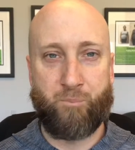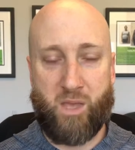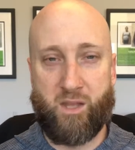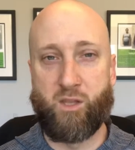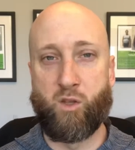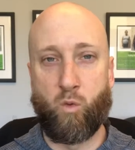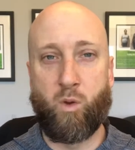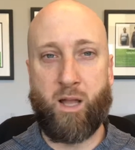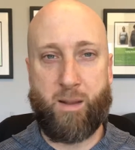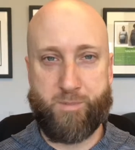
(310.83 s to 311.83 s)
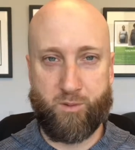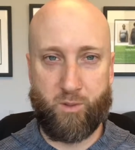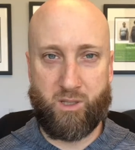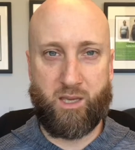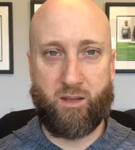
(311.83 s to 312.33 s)
and you will
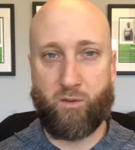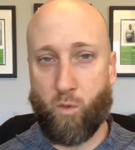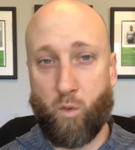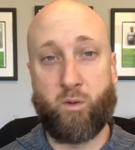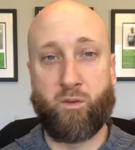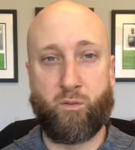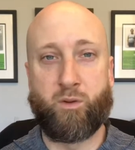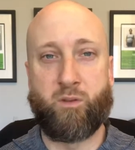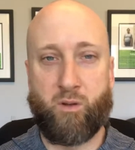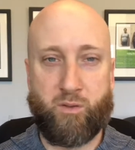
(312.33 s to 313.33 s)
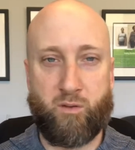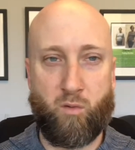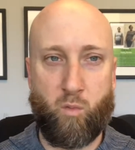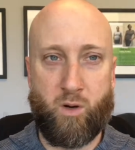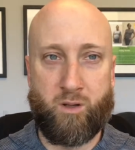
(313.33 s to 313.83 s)
absolutely get towards the result that
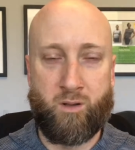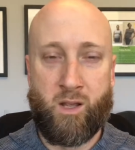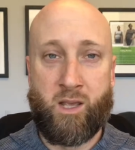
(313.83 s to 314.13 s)
you want.